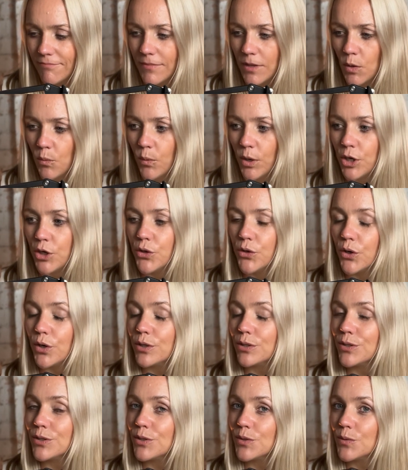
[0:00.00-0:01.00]
we're
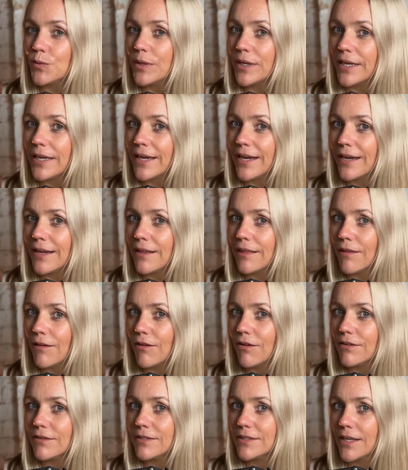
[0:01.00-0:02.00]
not doing a
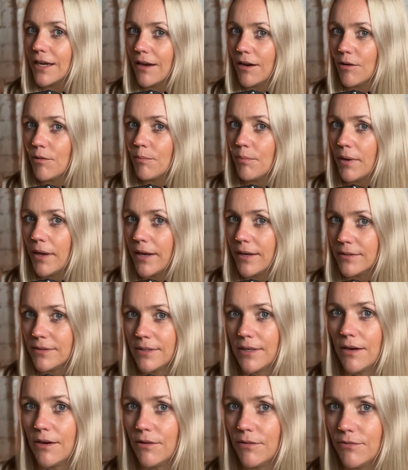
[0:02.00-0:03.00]
lot to help
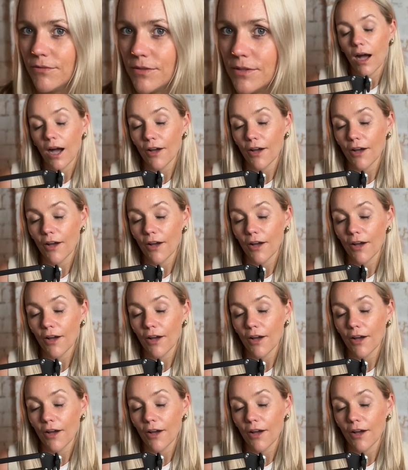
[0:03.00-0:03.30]
ourselves.